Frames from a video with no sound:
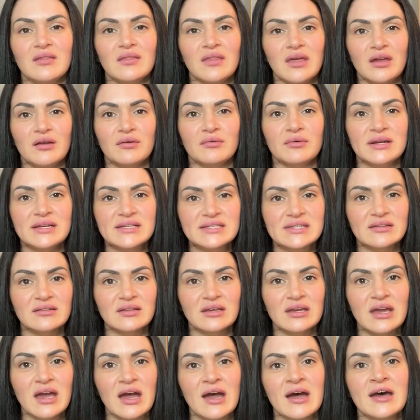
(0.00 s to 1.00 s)
They
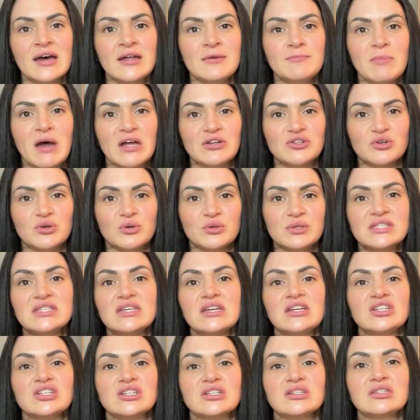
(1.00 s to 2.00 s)
recently had Metro
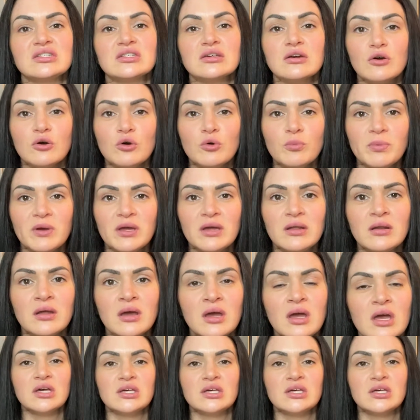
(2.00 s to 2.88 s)
stations open,